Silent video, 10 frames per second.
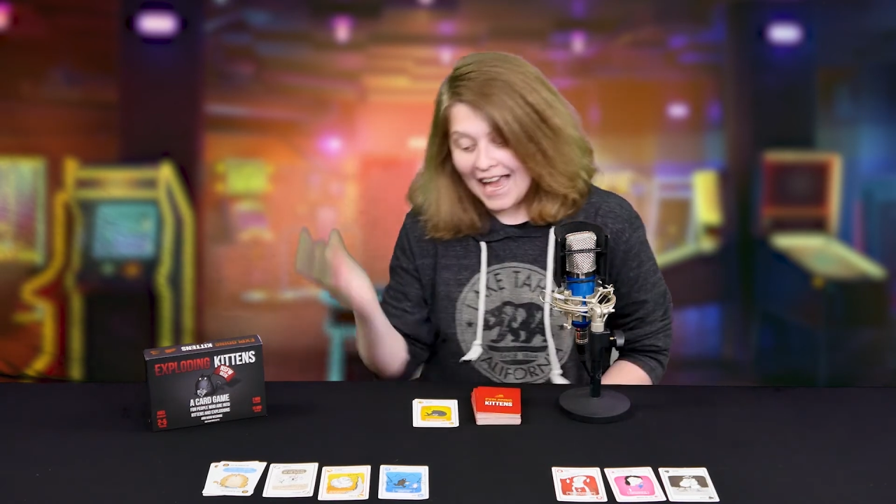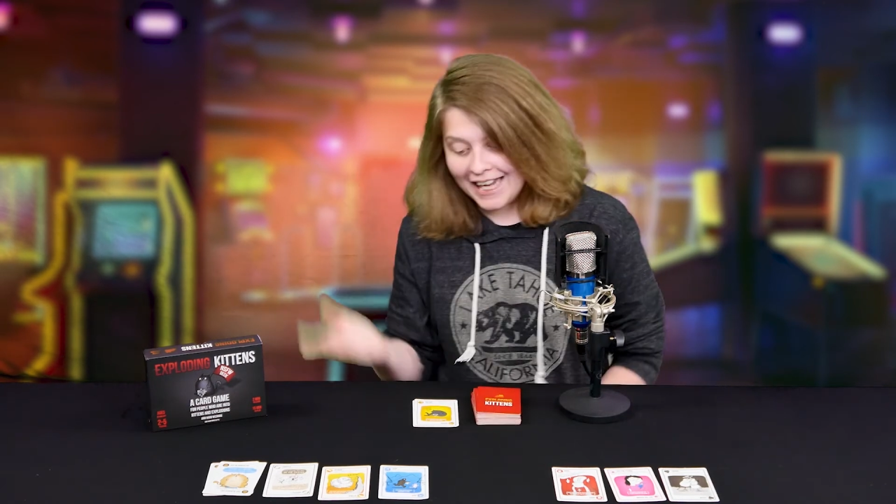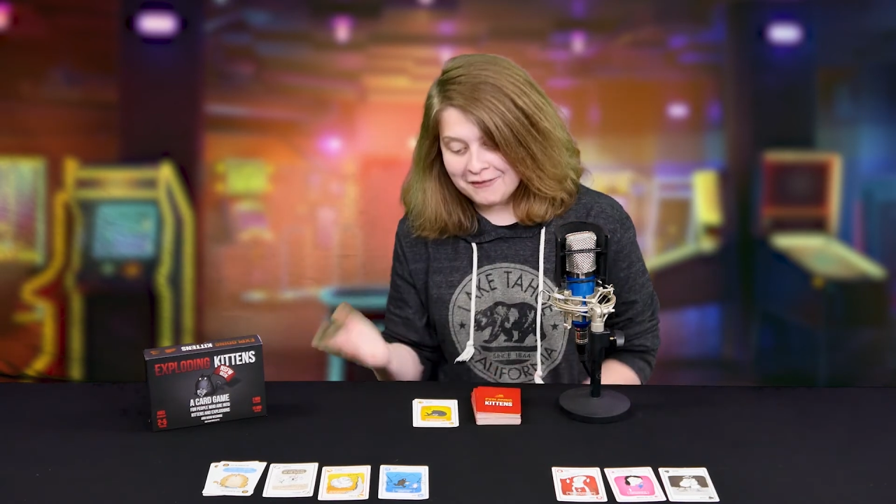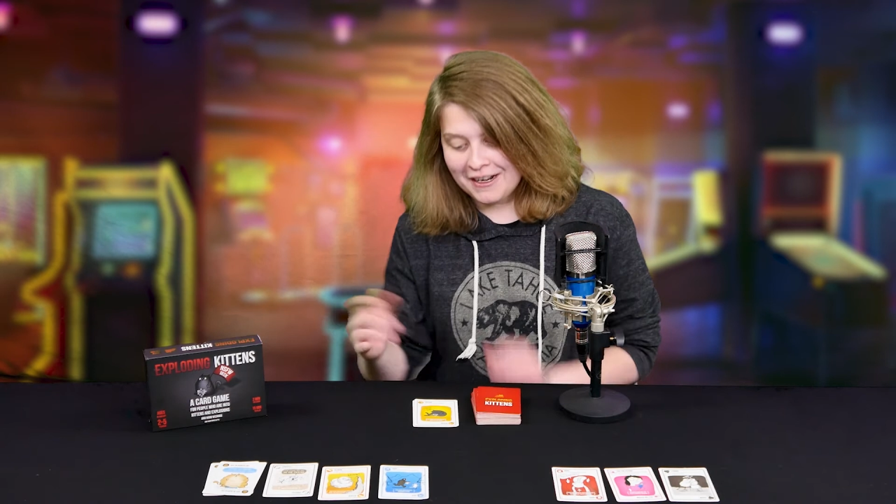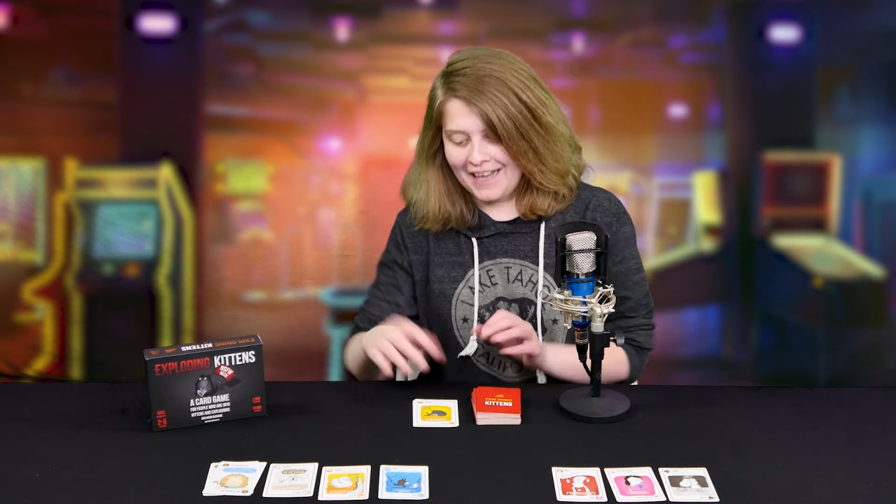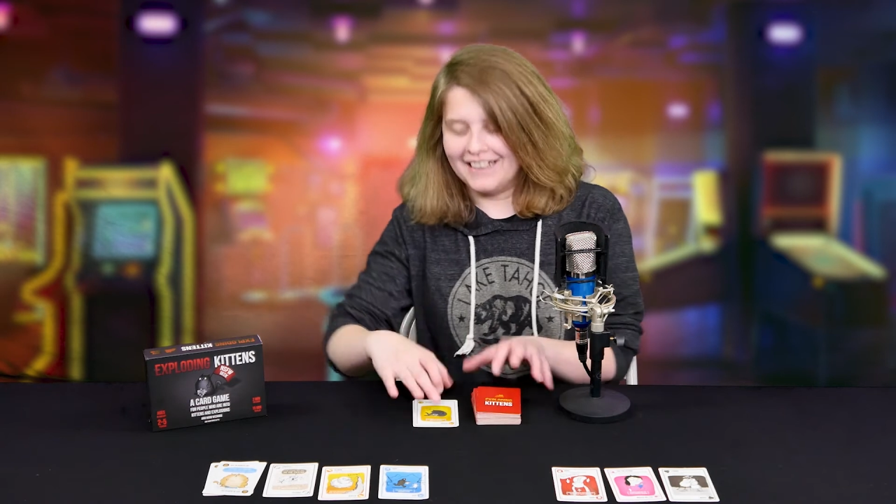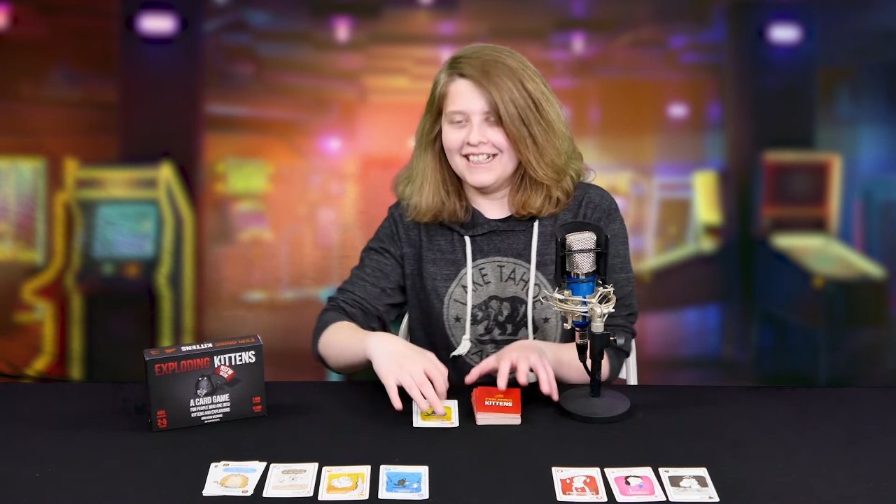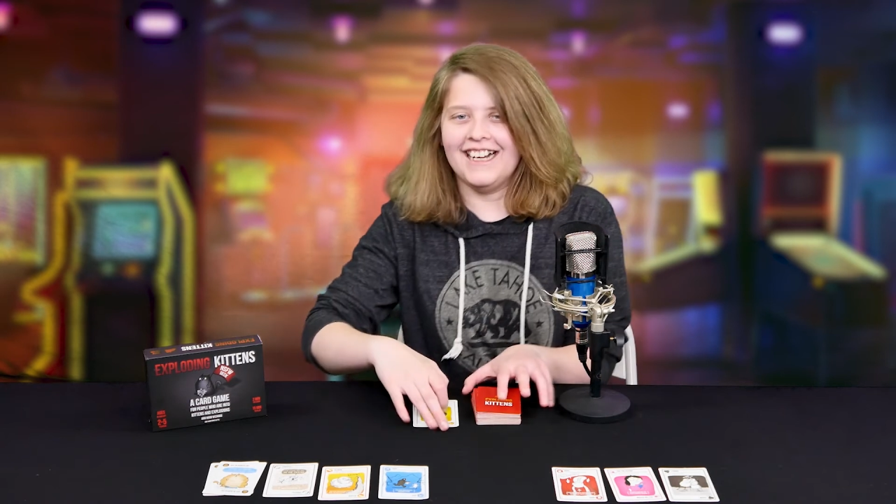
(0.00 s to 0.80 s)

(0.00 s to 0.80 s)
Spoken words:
Anyway,